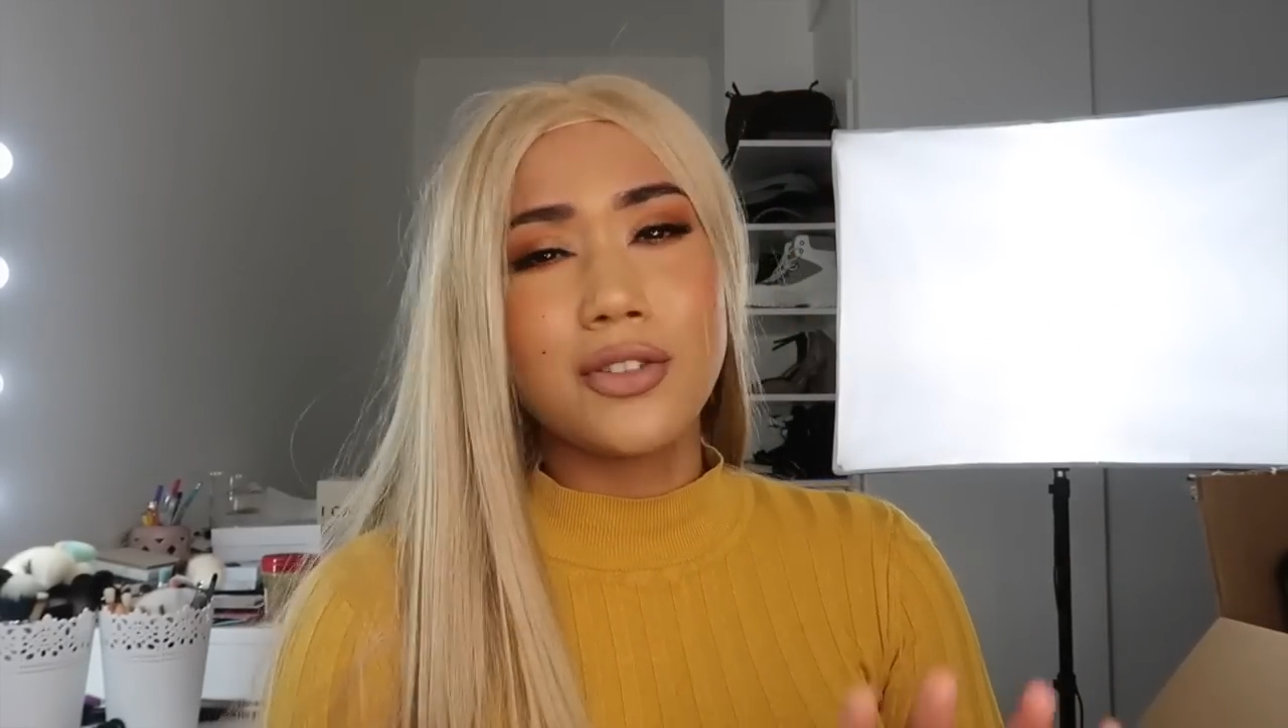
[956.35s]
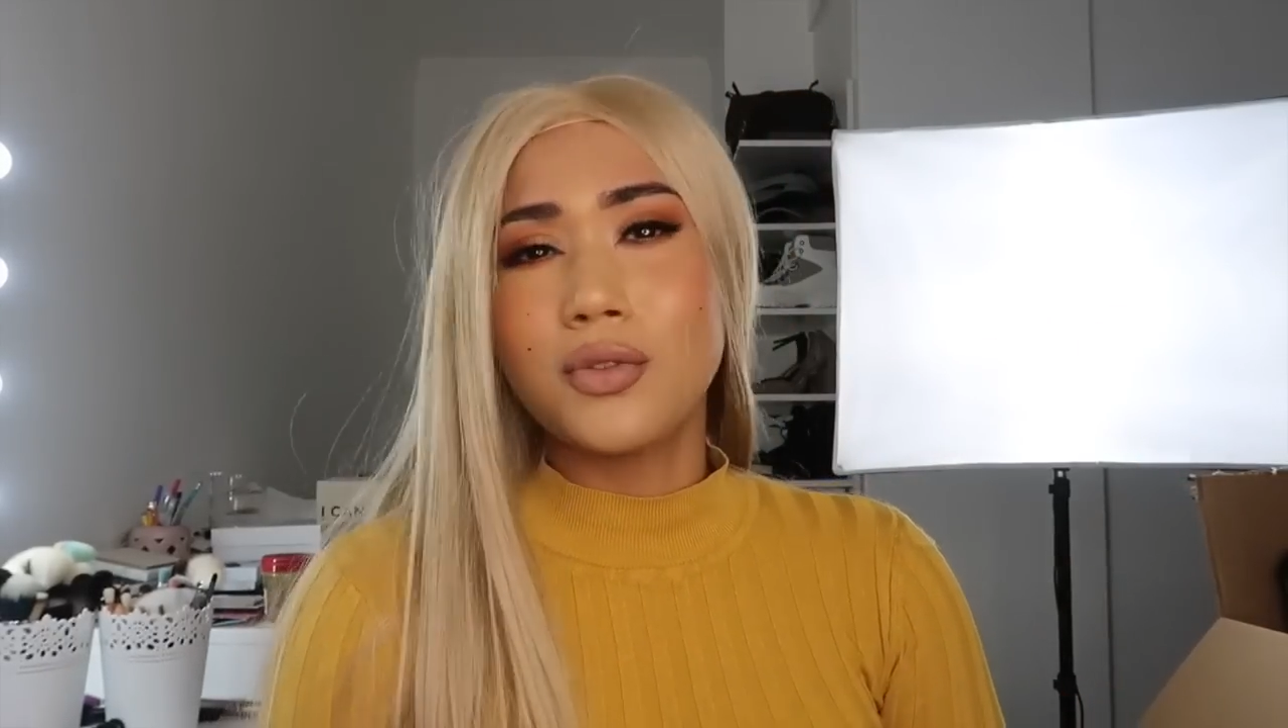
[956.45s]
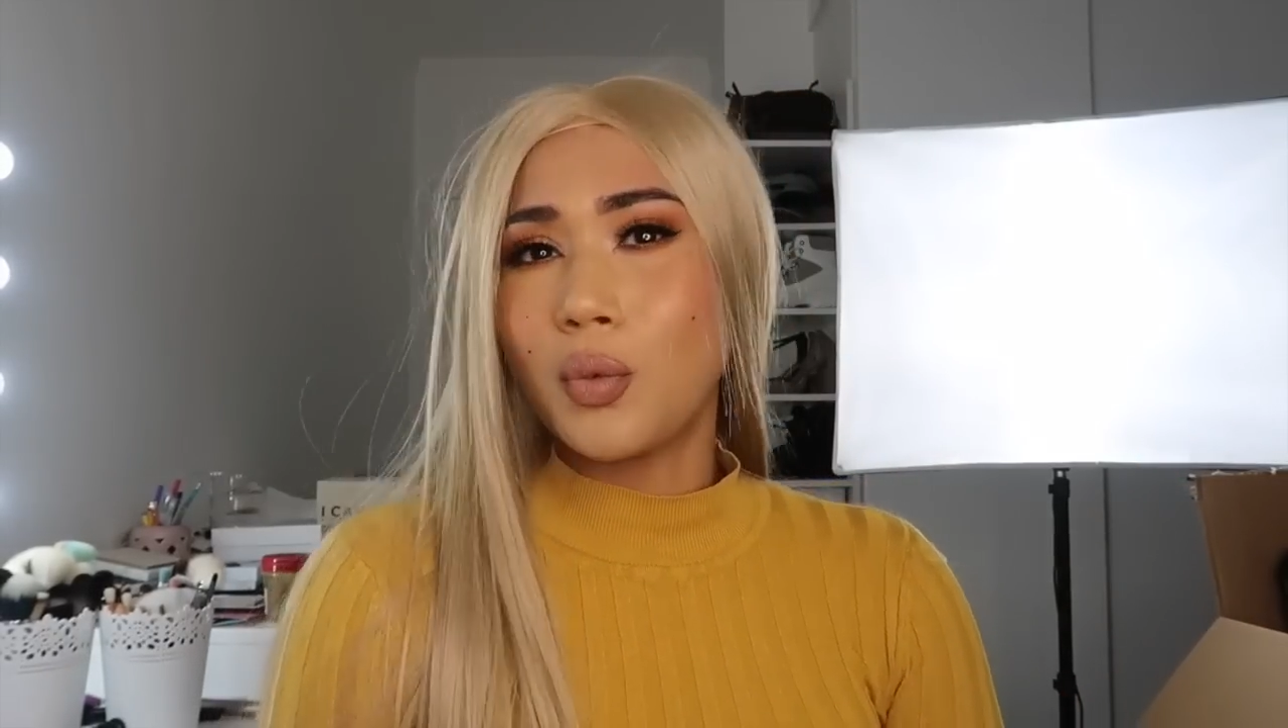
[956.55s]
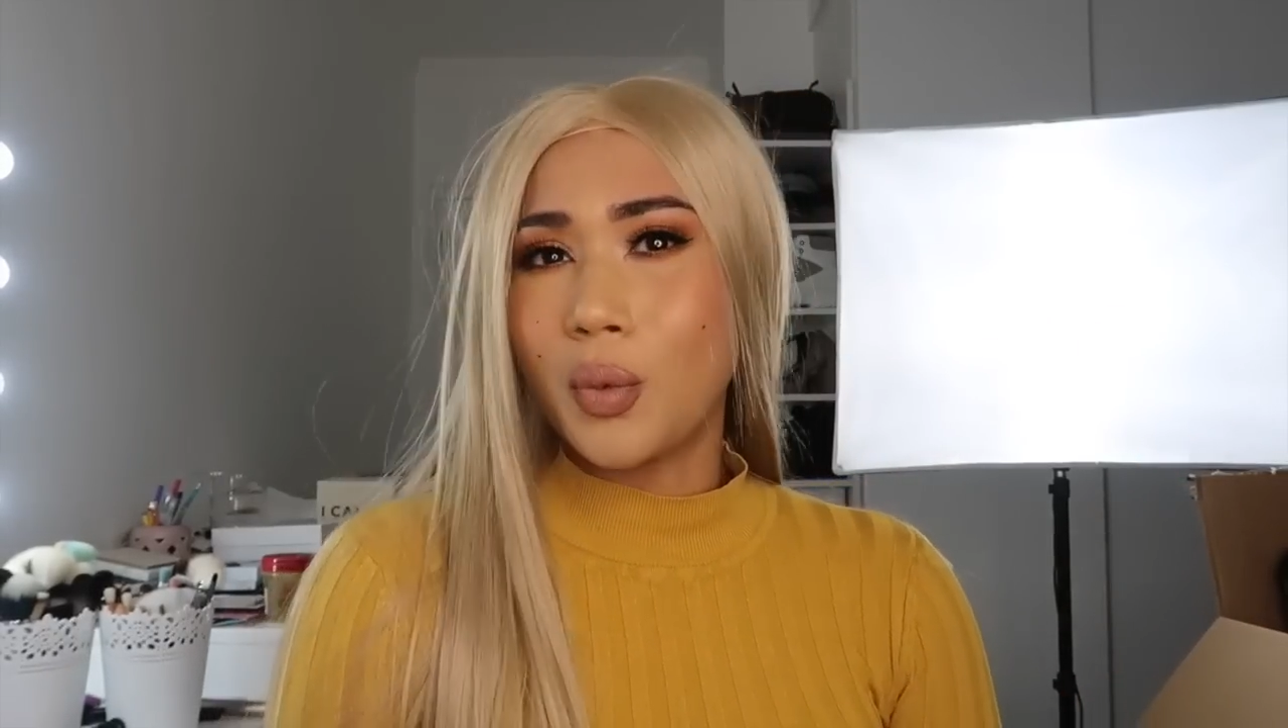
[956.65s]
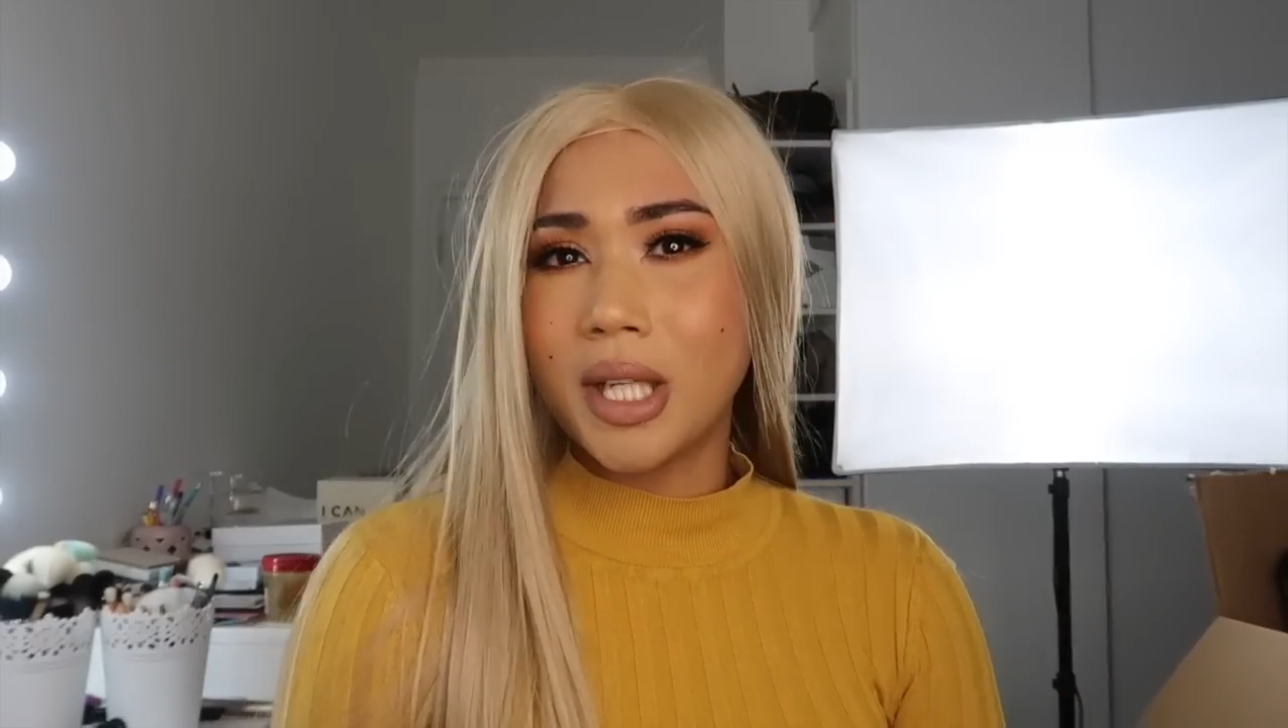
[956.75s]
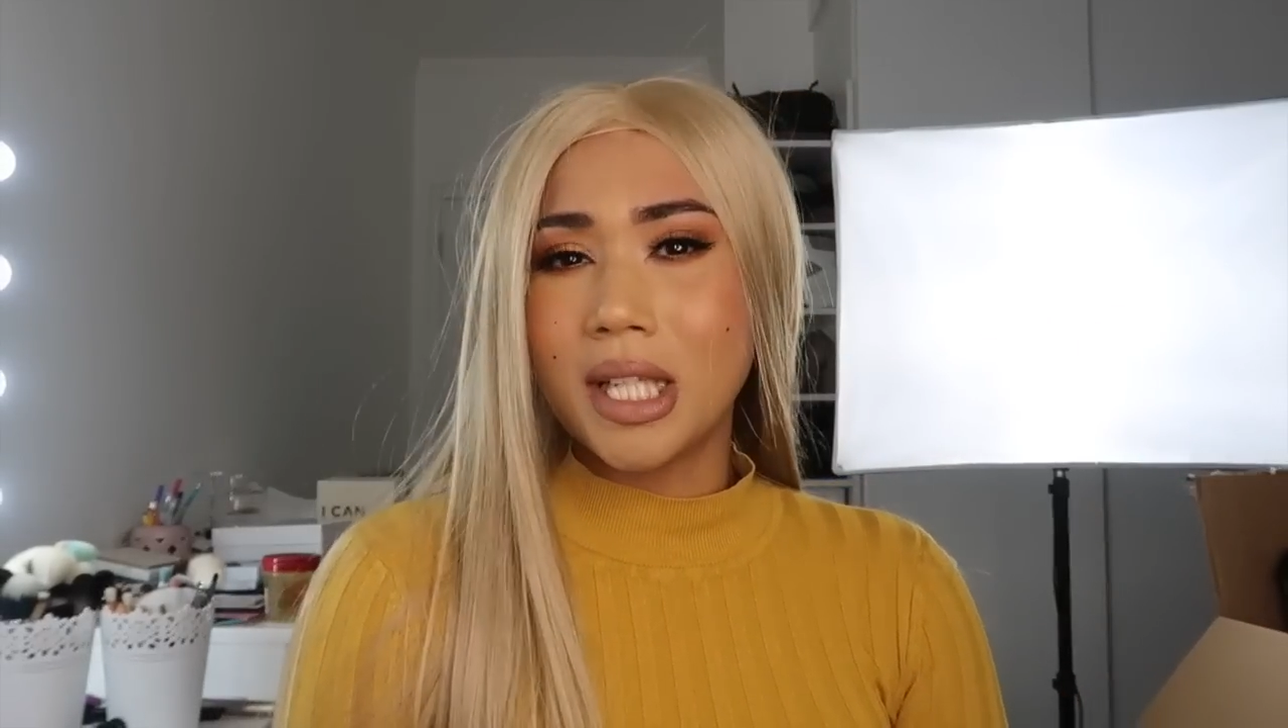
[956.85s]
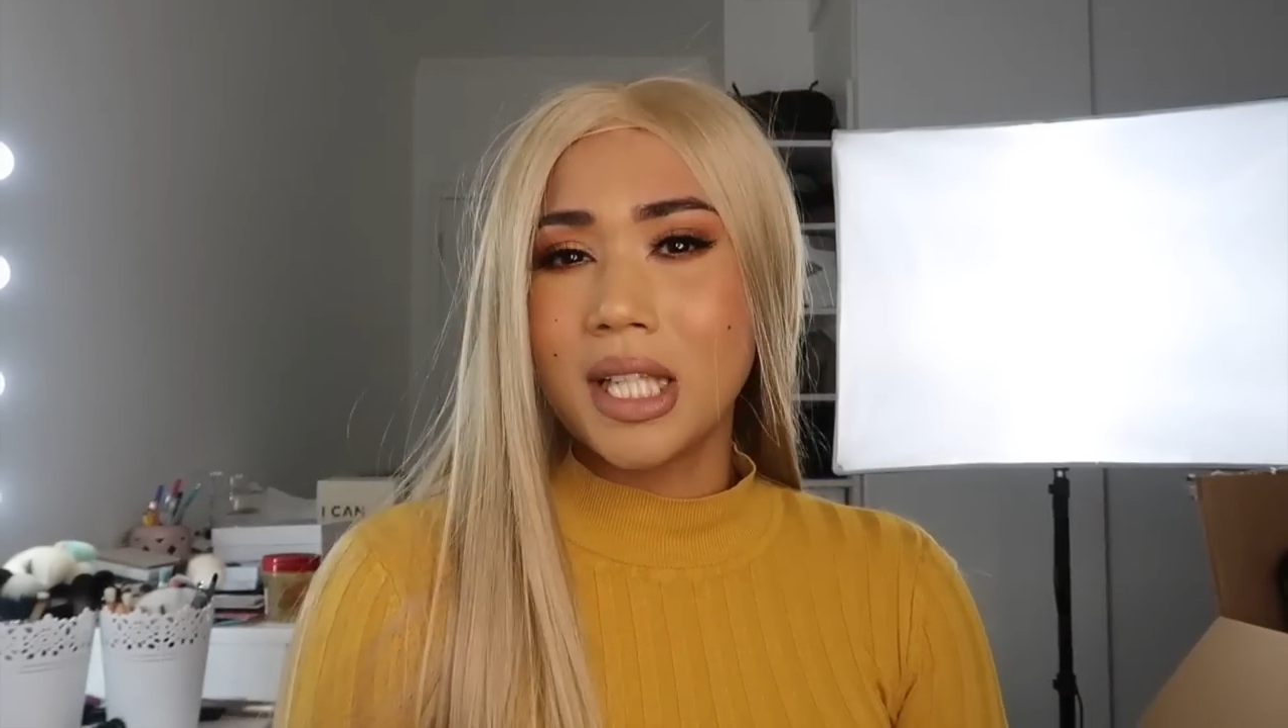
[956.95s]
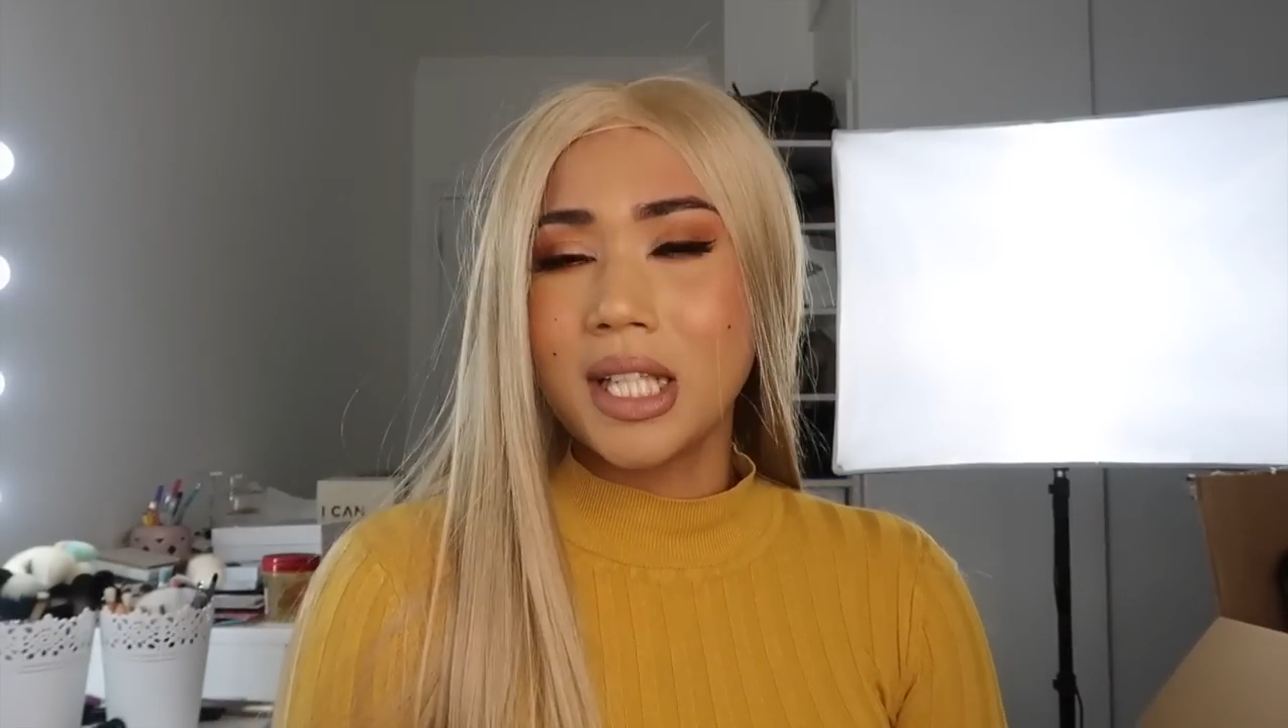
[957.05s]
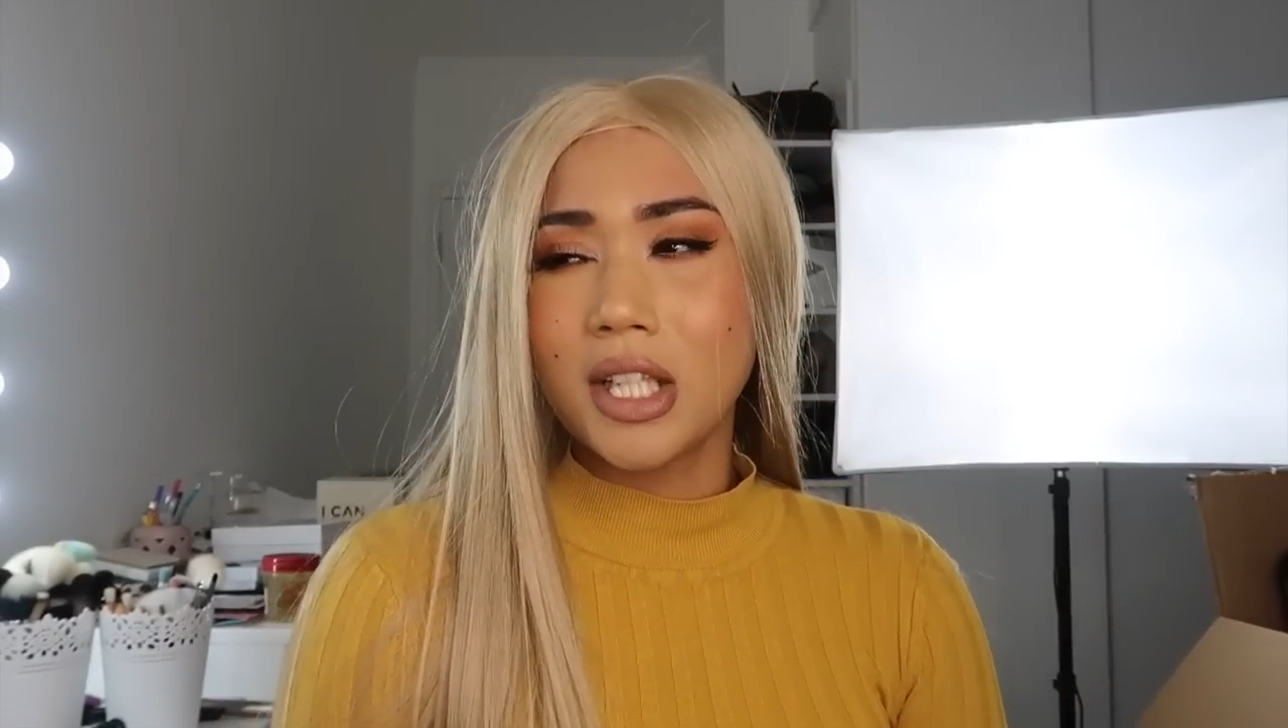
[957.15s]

of weird